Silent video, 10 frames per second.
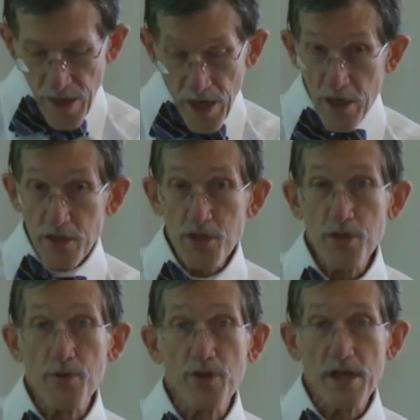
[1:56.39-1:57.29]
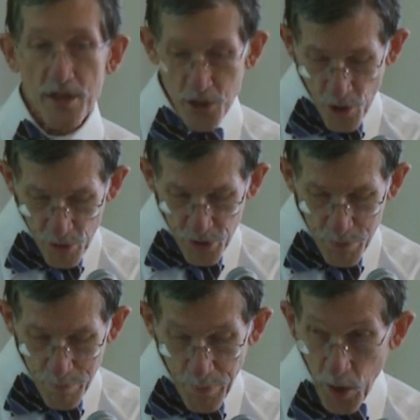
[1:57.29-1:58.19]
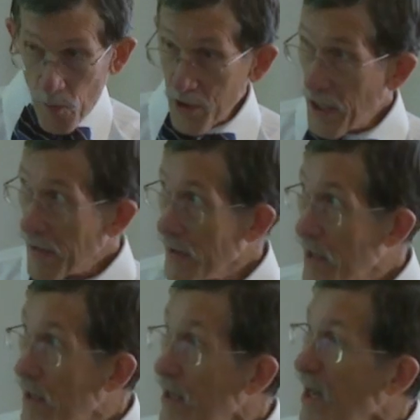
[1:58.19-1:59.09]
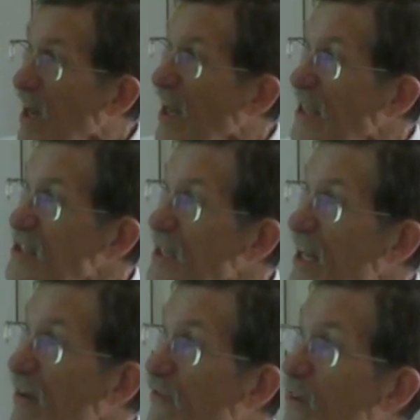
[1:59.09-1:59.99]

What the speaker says: into the church building. Let's get a